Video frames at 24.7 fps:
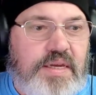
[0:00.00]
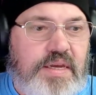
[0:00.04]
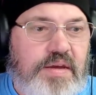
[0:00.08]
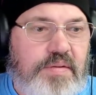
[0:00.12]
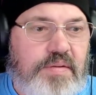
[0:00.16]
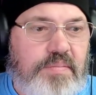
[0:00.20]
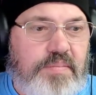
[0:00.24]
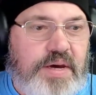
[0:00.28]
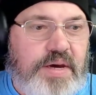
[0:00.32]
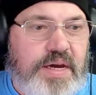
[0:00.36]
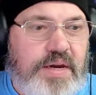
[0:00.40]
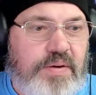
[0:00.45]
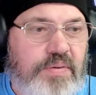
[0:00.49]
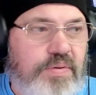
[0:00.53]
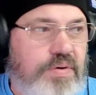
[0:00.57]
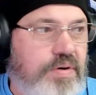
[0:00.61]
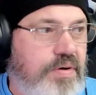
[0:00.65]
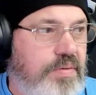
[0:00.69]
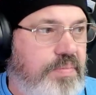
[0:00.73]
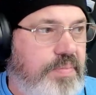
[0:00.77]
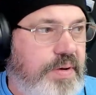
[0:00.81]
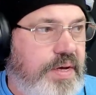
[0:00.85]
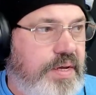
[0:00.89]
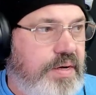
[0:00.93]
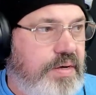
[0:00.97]
it might work
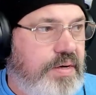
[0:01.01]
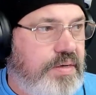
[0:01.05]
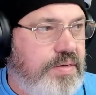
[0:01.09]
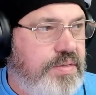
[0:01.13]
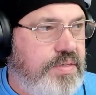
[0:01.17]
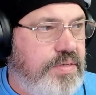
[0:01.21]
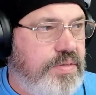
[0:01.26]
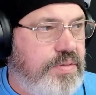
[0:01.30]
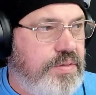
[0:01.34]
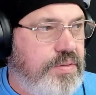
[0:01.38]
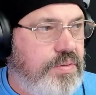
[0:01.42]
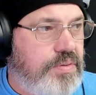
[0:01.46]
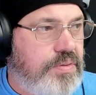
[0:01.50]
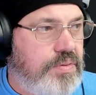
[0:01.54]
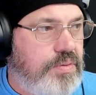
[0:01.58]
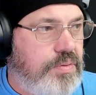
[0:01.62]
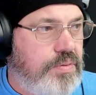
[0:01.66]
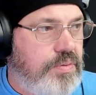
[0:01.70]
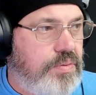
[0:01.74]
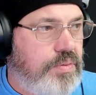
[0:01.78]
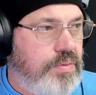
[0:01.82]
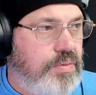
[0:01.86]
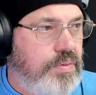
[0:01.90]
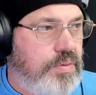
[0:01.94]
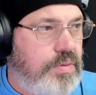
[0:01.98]
better
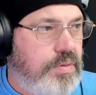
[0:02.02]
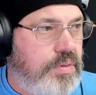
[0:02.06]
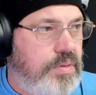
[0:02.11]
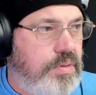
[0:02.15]
to